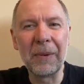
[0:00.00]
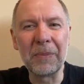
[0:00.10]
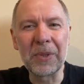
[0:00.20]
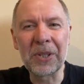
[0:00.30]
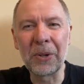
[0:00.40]

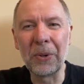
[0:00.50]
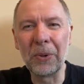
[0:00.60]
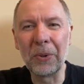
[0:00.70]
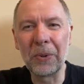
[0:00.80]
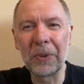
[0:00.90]

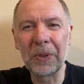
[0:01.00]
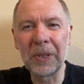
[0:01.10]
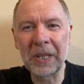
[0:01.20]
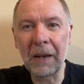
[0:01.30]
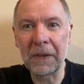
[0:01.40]
So
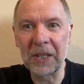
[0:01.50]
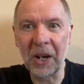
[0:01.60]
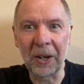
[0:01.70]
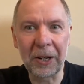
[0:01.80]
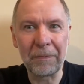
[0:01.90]
Daffy
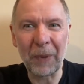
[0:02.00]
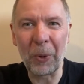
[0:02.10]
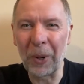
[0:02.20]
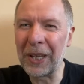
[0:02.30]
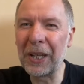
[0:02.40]
Duck,
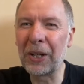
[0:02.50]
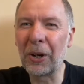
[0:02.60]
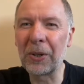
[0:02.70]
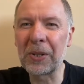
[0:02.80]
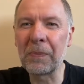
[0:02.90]
when he
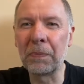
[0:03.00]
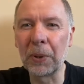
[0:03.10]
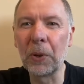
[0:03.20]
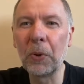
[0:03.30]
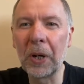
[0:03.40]
got
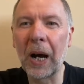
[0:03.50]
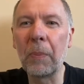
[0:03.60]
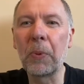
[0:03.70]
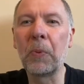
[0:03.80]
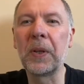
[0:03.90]
blown
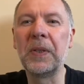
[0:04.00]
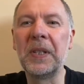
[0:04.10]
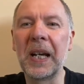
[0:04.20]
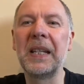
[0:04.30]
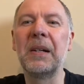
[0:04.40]
up with
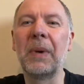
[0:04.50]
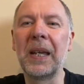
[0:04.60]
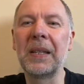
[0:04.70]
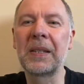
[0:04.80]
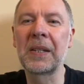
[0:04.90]

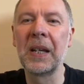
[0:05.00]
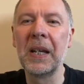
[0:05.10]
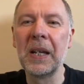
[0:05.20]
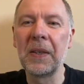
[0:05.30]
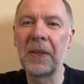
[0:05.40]
dynamite,
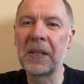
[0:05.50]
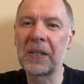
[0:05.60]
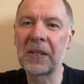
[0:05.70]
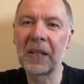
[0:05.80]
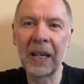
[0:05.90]

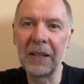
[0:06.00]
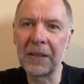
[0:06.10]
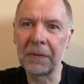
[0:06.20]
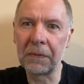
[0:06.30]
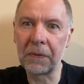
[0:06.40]
this kind
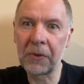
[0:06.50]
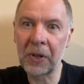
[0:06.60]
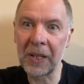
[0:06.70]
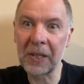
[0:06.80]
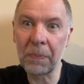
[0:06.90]
of
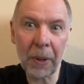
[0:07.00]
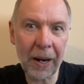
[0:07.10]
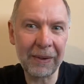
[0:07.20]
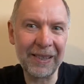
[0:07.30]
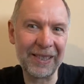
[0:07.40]

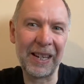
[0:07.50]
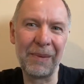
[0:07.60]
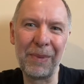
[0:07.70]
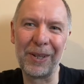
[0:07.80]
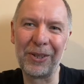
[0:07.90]
transparent
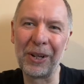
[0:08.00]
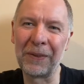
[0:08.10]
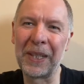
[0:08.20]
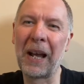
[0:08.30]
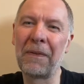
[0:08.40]
image of
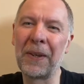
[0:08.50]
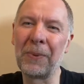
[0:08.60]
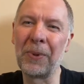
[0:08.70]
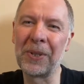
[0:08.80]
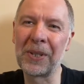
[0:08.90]
Daffy
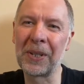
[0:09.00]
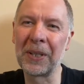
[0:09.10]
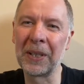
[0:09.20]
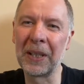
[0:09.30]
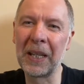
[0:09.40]
would
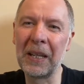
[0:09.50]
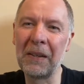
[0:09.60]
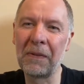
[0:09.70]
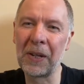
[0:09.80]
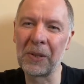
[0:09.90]

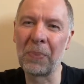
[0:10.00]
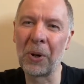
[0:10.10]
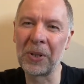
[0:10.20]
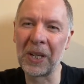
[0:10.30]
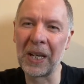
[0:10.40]
leave his
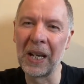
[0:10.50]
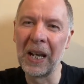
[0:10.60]
body